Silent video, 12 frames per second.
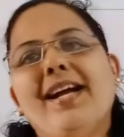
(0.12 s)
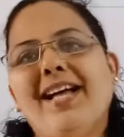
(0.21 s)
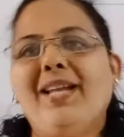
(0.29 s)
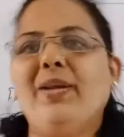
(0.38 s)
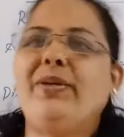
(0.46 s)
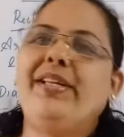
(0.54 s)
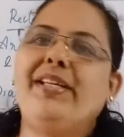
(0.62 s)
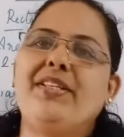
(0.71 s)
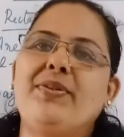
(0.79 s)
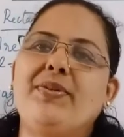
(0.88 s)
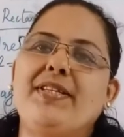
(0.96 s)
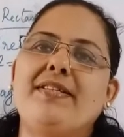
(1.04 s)
Hello dear
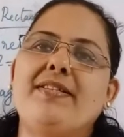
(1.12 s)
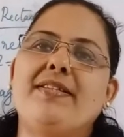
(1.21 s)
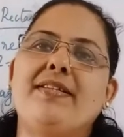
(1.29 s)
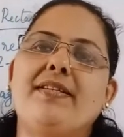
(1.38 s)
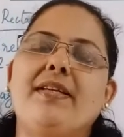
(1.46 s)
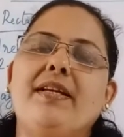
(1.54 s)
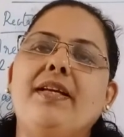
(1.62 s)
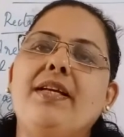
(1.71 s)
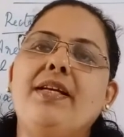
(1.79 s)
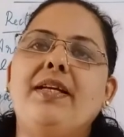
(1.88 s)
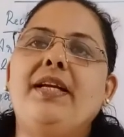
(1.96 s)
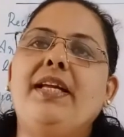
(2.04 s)
students.
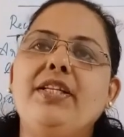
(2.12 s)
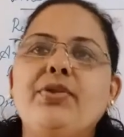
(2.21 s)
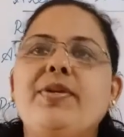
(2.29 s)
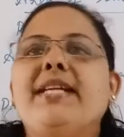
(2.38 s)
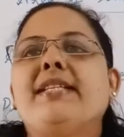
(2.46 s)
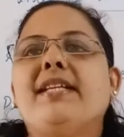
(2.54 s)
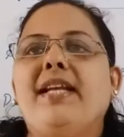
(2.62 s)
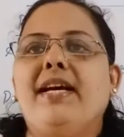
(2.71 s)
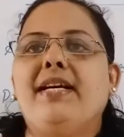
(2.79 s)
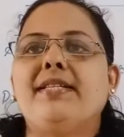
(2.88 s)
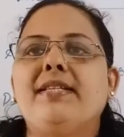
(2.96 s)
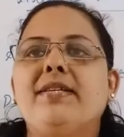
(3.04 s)
In today's
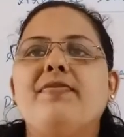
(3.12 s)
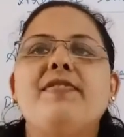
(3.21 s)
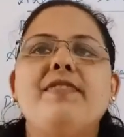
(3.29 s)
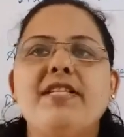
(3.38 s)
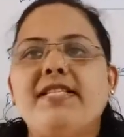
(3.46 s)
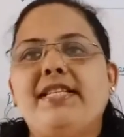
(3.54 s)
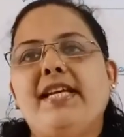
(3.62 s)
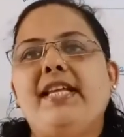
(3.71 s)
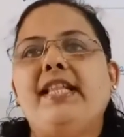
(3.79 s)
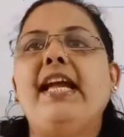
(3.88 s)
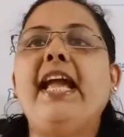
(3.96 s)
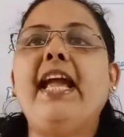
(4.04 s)
class, we will see
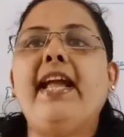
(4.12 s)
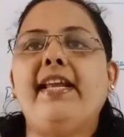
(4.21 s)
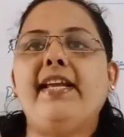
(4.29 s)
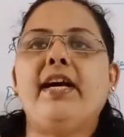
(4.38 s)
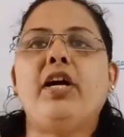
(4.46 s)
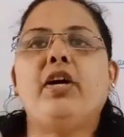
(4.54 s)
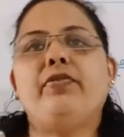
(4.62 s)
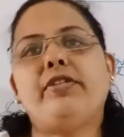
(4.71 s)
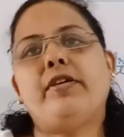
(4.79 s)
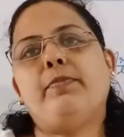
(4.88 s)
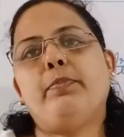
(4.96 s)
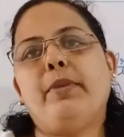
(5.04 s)
the area of
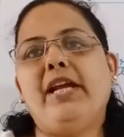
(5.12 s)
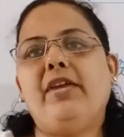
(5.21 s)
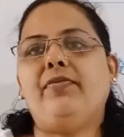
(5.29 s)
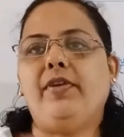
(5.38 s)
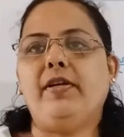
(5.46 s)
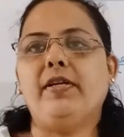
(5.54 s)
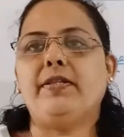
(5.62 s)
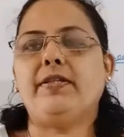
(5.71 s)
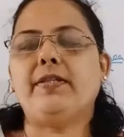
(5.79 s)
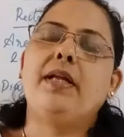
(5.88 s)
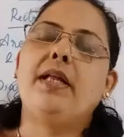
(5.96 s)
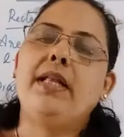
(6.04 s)
some plane
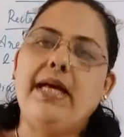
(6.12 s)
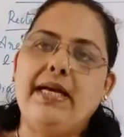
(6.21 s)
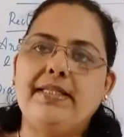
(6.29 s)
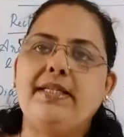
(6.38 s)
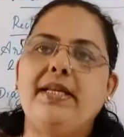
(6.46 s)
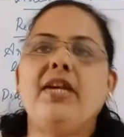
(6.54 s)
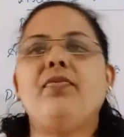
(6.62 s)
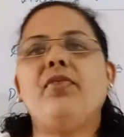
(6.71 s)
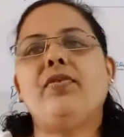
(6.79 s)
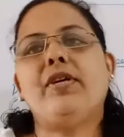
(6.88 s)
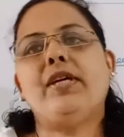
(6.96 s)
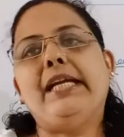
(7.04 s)
figures. Last day,
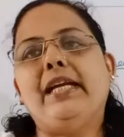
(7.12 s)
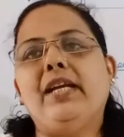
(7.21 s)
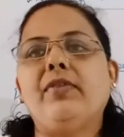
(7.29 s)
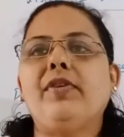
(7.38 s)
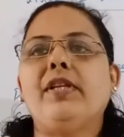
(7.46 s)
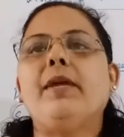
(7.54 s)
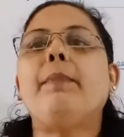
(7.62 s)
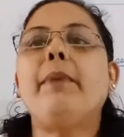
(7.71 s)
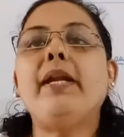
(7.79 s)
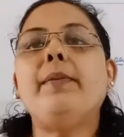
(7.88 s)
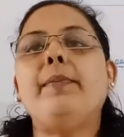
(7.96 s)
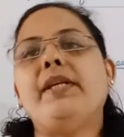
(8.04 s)
we were dealing with the
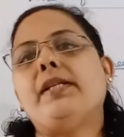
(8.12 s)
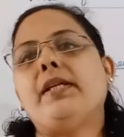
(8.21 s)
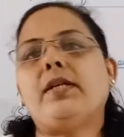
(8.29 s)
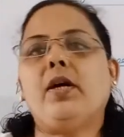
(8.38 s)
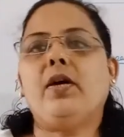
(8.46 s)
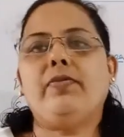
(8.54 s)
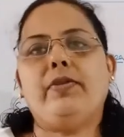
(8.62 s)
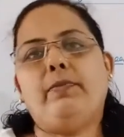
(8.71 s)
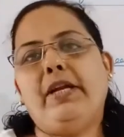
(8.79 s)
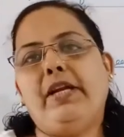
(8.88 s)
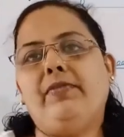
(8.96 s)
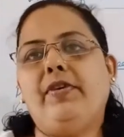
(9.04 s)
perimeter of the
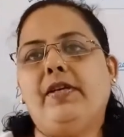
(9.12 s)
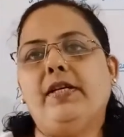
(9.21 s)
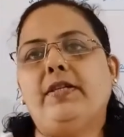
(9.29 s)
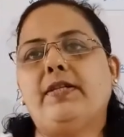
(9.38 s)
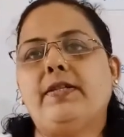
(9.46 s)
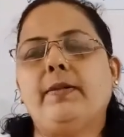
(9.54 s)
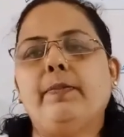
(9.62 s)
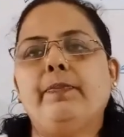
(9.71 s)
plane figures.